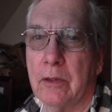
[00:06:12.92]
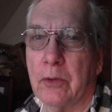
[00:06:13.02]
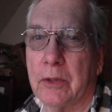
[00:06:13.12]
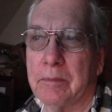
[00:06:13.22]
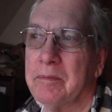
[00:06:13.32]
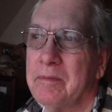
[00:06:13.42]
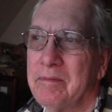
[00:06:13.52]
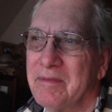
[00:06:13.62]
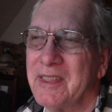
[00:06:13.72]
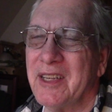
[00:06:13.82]
or
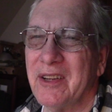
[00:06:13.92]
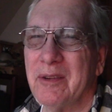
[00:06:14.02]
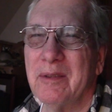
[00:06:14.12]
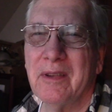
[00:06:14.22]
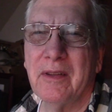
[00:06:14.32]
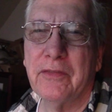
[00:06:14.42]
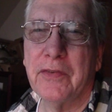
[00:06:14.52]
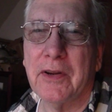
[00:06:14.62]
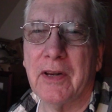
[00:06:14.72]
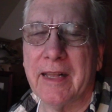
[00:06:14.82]
you know
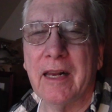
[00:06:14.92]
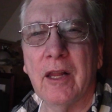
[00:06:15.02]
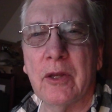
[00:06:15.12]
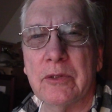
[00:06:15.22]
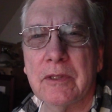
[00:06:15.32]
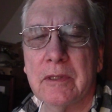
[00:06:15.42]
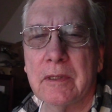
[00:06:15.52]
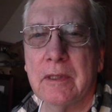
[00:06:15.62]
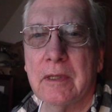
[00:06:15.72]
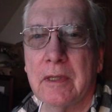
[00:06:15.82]
fairly close
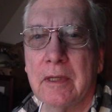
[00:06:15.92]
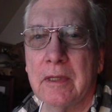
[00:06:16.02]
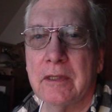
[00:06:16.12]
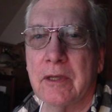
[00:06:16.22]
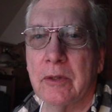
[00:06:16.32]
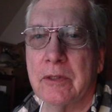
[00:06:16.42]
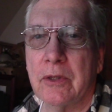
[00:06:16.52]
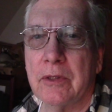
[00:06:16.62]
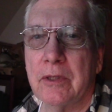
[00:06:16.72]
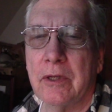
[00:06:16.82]
so it's
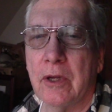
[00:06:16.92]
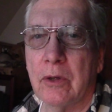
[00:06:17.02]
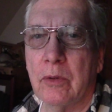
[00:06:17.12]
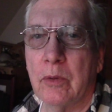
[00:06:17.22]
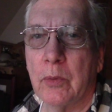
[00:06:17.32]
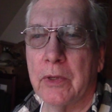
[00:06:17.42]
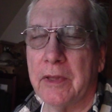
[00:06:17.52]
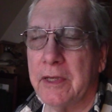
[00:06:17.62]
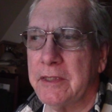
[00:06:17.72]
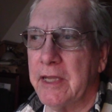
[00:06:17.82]
good to know where
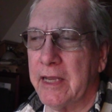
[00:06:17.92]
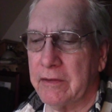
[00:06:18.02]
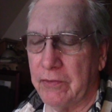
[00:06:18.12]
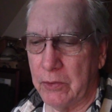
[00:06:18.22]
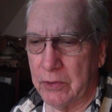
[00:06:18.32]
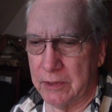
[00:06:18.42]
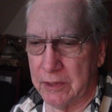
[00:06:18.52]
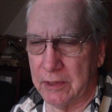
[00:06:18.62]
the exact focus